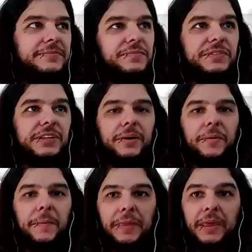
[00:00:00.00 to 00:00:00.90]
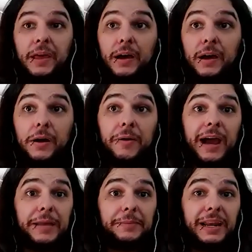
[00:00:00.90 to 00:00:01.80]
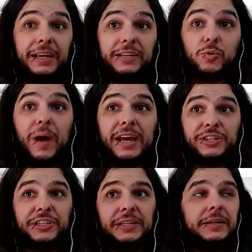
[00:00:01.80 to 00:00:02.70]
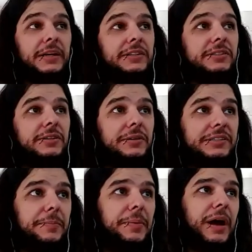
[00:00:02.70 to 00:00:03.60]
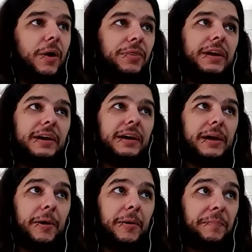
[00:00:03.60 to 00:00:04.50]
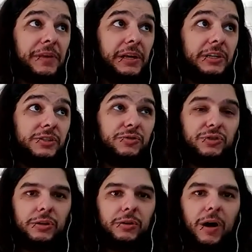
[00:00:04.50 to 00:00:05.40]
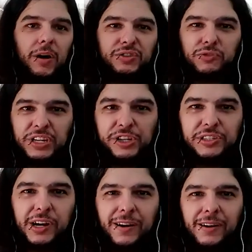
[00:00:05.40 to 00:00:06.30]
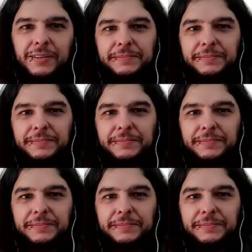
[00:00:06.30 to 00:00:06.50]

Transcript: So, all right, my next question. So it's about, so do you also teach guitar?